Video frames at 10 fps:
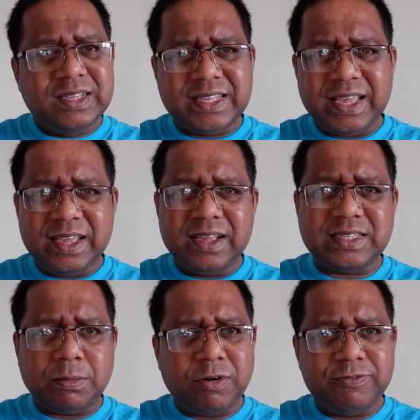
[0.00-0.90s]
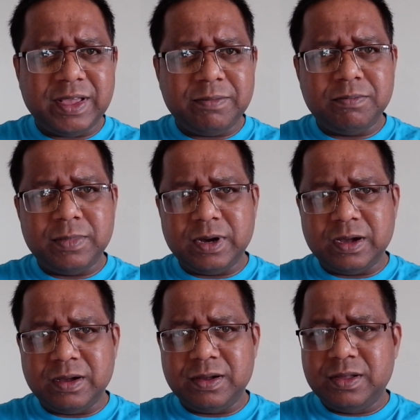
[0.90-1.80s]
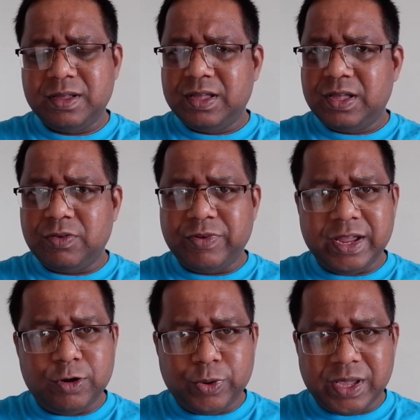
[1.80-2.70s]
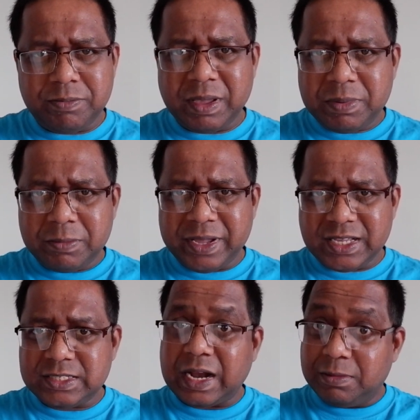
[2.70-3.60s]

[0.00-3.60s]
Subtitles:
Say some of them were doing paper based.